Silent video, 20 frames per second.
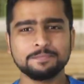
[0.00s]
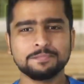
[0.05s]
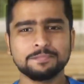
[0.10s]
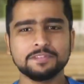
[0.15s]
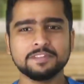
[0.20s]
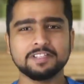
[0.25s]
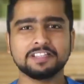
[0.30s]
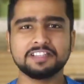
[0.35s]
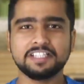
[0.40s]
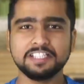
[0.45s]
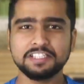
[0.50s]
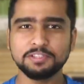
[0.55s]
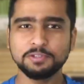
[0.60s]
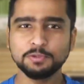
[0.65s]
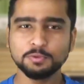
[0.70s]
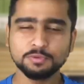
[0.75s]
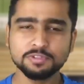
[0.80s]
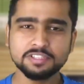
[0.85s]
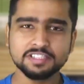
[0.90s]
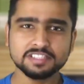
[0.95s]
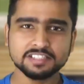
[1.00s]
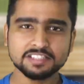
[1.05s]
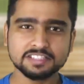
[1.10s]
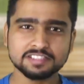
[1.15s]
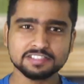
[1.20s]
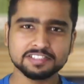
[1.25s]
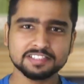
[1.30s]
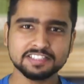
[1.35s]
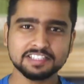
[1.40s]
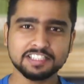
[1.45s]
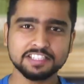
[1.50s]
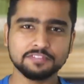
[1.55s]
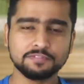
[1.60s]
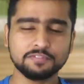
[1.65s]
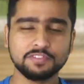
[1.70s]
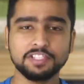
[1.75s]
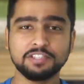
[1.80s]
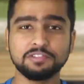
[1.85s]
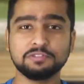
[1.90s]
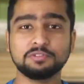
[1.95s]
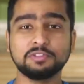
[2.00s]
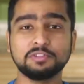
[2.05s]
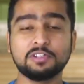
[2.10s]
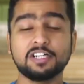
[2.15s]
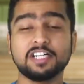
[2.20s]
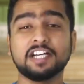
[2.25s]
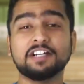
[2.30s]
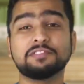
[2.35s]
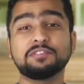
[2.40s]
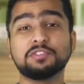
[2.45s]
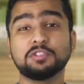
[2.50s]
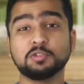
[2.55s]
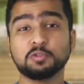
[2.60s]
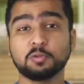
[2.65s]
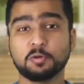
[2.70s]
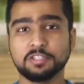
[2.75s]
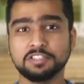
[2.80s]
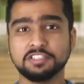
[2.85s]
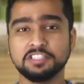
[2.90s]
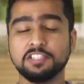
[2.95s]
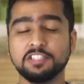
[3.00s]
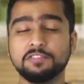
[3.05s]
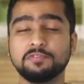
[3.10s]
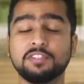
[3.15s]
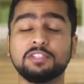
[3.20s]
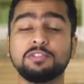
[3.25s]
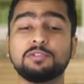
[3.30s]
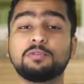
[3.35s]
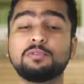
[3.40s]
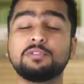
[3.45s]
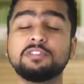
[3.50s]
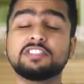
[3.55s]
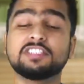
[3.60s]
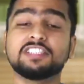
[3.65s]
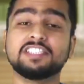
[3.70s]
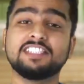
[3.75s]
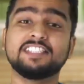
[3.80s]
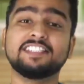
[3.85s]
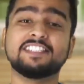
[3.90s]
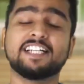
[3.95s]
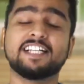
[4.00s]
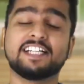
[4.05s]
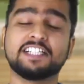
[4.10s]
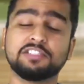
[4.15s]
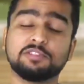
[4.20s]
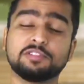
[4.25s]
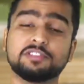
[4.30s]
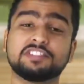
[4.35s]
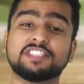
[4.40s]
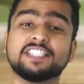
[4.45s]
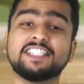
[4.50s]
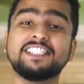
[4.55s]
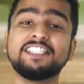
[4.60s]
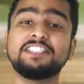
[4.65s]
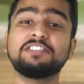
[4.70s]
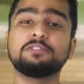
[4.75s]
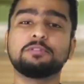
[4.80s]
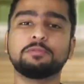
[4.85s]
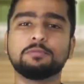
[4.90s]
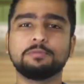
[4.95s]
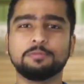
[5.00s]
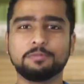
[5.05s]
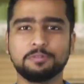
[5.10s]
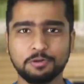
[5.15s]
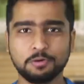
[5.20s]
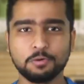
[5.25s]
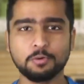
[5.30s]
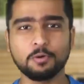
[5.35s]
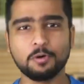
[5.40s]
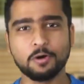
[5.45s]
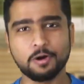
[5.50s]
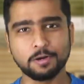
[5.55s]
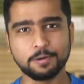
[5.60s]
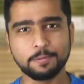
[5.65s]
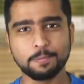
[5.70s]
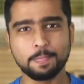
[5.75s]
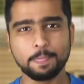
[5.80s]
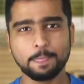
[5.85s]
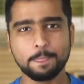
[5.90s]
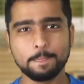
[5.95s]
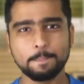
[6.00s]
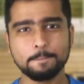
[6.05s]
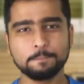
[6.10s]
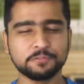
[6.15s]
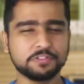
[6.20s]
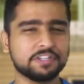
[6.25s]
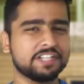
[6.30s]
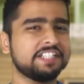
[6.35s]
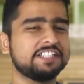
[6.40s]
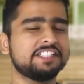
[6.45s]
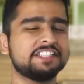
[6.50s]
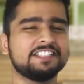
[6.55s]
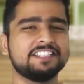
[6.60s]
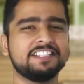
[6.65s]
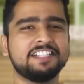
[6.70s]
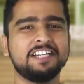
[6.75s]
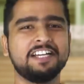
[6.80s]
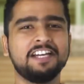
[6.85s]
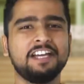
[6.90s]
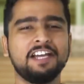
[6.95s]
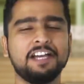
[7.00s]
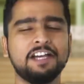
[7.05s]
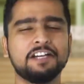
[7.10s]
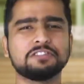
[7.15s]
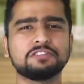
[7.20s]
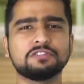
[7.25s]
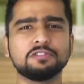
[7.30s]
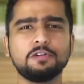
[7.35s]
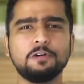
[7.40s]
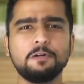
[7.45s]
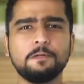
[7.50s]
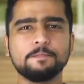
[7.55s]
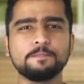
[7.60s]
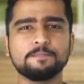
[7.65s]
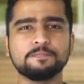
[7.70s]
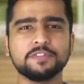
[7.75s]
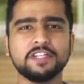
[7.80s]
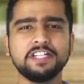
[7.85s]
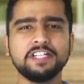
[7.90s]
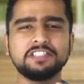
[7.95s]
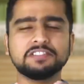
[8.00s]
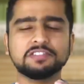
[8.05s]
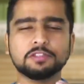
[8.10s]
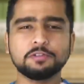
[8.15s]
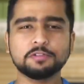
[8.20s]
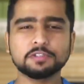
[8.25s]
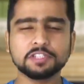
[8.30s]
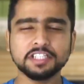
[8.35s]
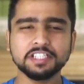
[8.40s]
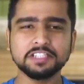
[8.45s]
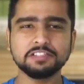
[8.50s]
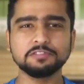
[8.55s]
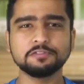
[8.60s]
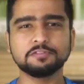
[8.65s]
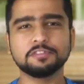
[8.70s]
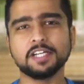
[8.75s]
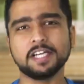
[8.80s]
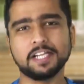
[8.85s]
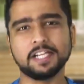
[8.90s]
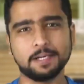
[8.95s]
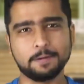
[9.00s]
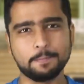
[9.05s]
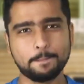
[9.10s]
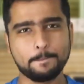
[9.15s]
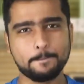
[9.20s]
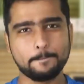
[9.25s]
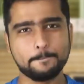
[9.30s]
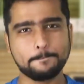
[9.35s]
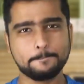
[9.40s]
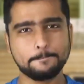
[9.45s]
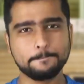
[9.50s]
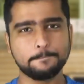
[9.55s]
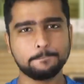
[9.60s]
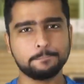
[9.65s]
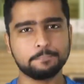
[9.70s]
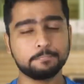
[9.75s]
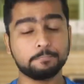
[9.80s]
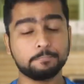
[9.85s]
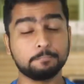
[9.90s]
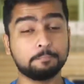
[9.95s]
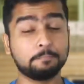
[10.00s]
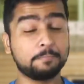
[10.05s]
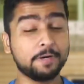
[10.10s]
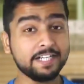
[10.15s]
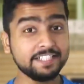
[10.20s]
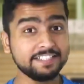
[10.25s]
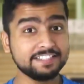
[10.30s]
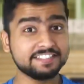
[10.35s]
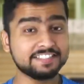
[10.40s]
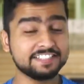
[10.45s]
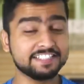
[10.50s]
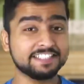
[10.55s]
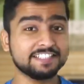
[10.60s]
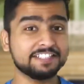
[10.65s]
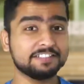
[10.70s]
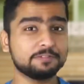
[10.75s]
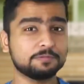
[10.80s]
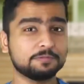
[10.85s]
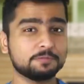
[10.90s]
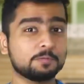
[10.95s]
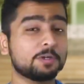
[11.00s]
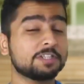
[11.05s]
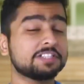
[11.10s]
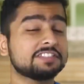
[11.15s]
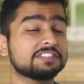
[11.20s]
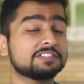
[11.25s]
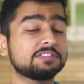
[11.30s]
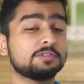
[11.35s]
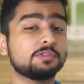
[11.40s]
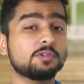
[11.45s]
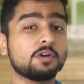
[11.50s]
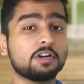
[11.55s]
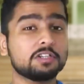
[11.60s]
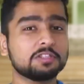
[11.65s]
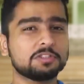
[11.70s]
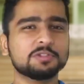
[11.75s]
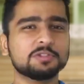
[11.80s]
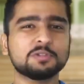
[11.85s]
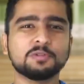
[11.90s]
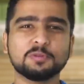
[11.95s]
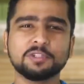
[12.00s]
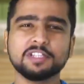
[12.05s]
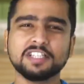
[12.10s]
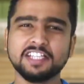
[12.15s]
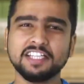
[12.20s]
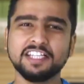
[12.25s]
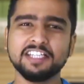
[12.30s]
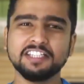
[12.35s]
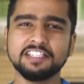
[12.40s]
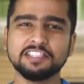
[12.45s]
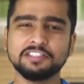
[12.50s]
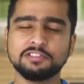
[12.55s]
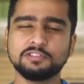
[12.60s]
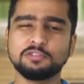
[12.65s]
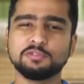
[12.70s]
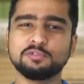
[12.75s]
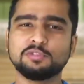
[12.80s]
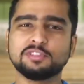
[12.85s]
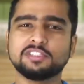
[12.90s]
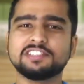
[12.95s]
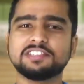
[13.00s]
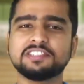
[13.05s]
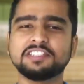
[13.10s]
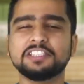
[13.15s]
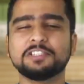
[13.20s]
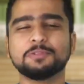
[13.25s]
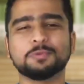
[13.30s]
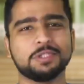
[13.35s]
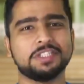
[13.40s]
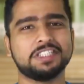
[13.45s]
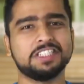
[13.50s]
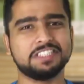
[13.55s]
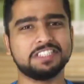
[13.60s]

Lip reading: They do this if they do not have choice, if they don't think that you're ready to go on, right? So it's okay to fail, but what's not okay is to sit with it.